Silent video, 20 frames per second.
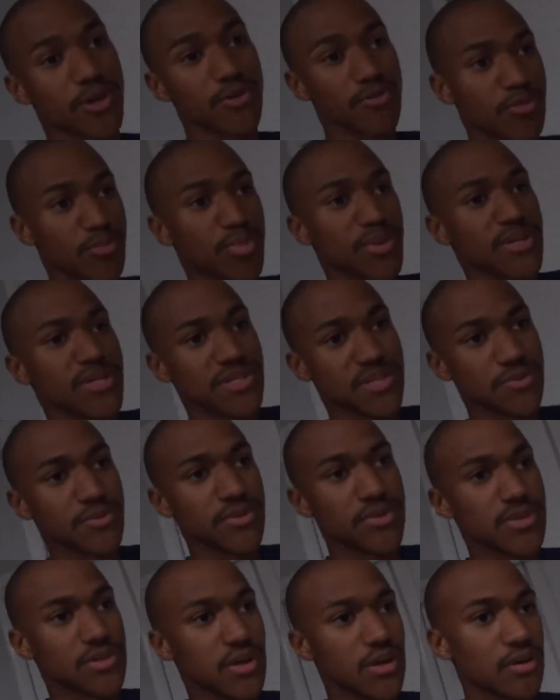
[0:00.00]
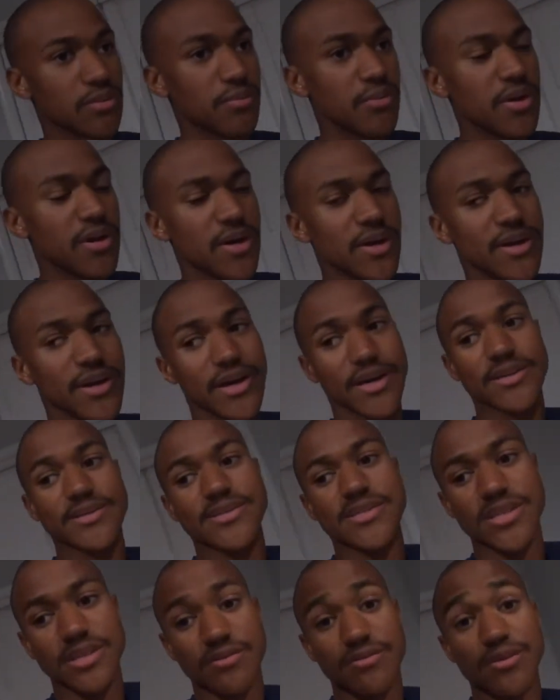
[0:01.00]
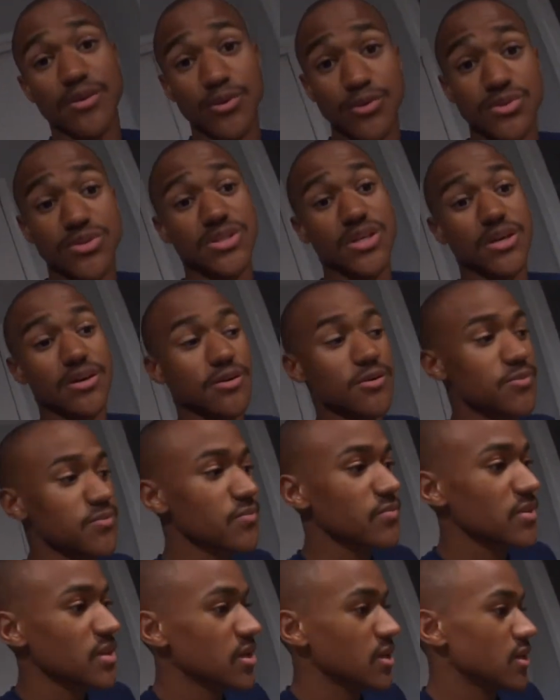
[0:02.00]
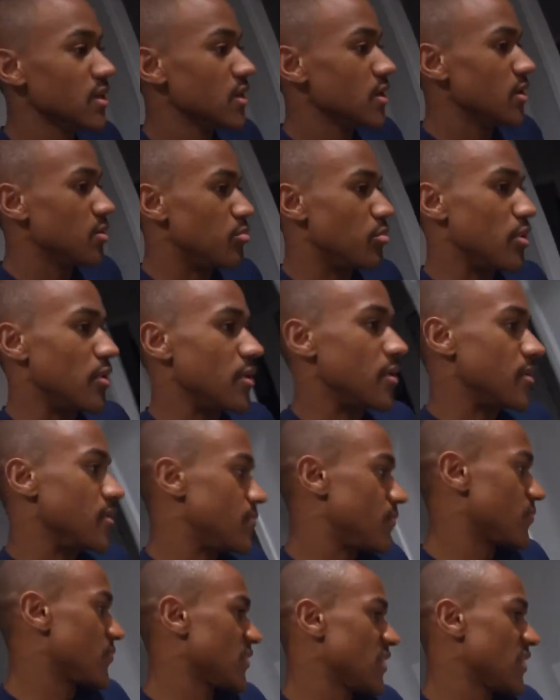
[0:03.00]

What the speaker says: replace it with some and see if those sell. But